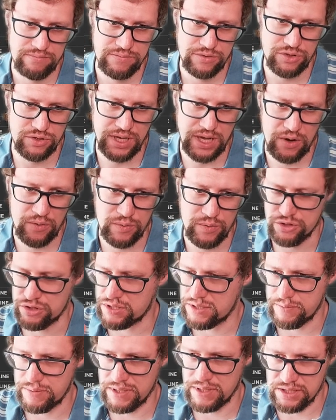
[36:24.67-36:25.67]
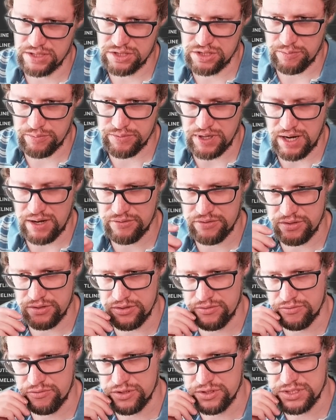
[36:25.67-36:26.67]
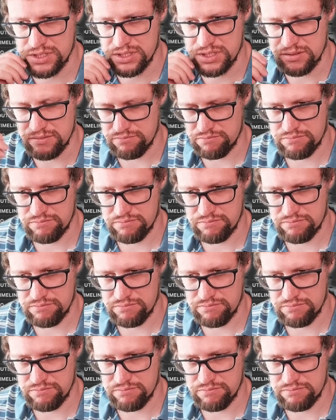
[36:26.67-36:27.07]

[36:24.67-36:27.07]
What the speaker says: So now we just immediately stopped after the first